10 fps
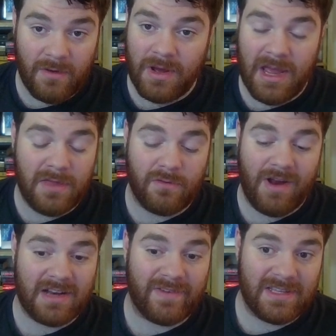where either
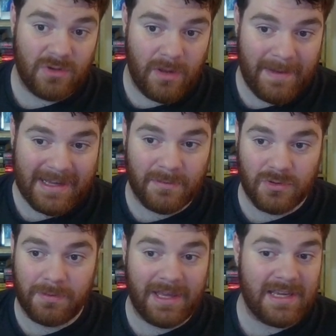reactivates all your backups or
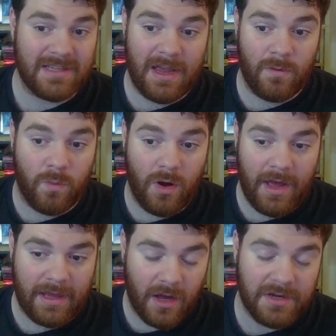plays
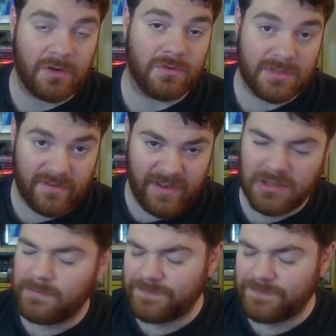a Guardian onto the field,